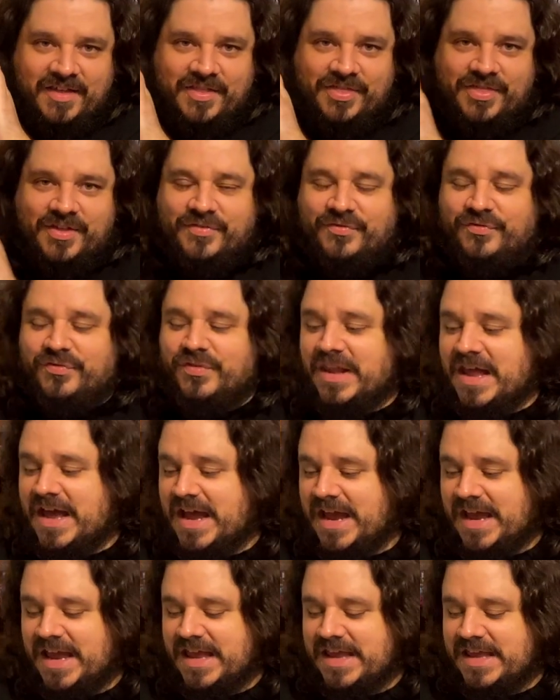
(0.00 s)
The
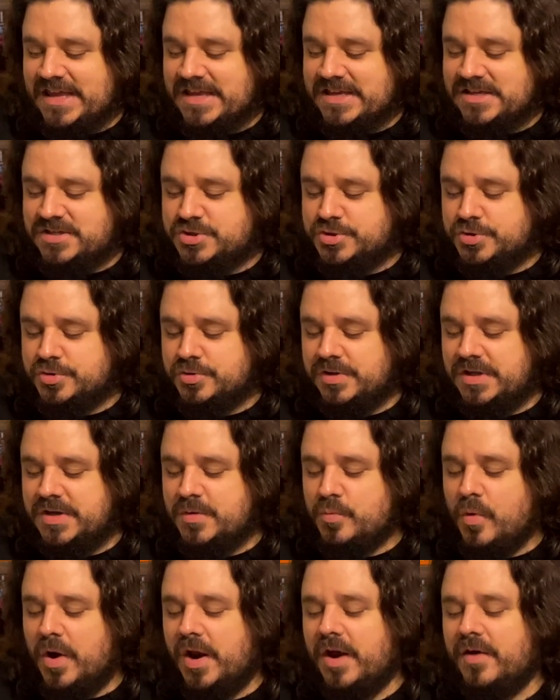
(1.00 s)
Fly is truly
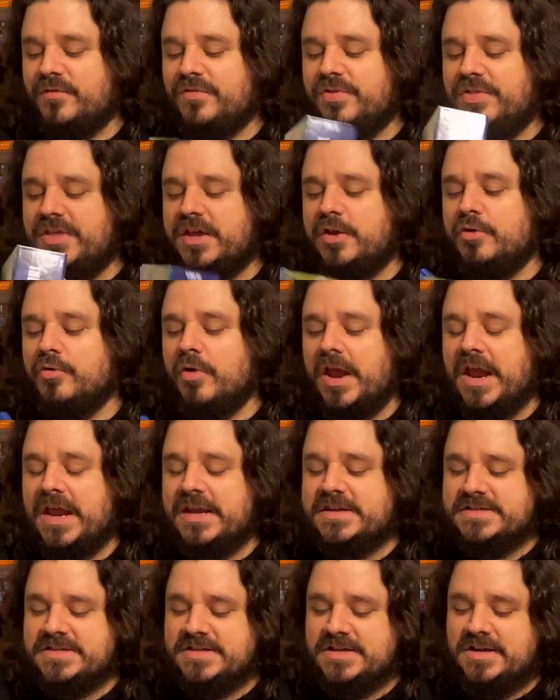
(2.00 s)
one of the
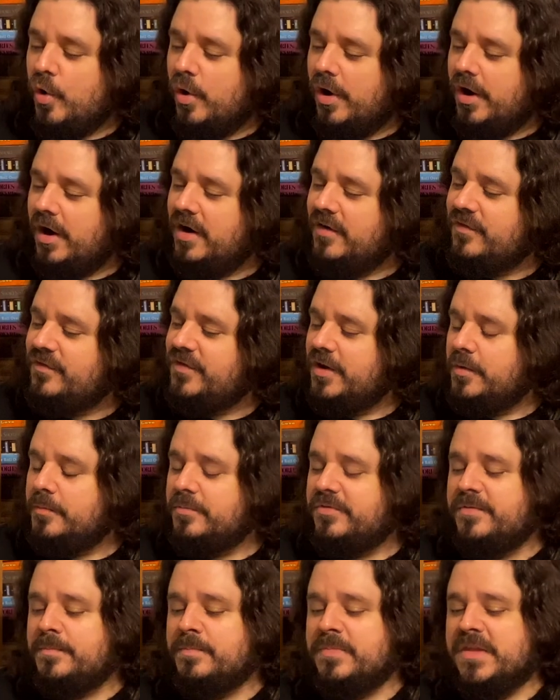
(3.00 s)
great horror
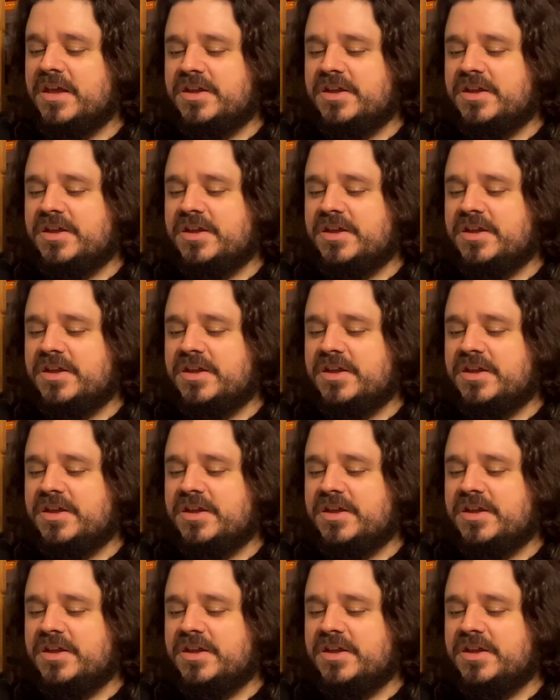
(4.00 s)
films.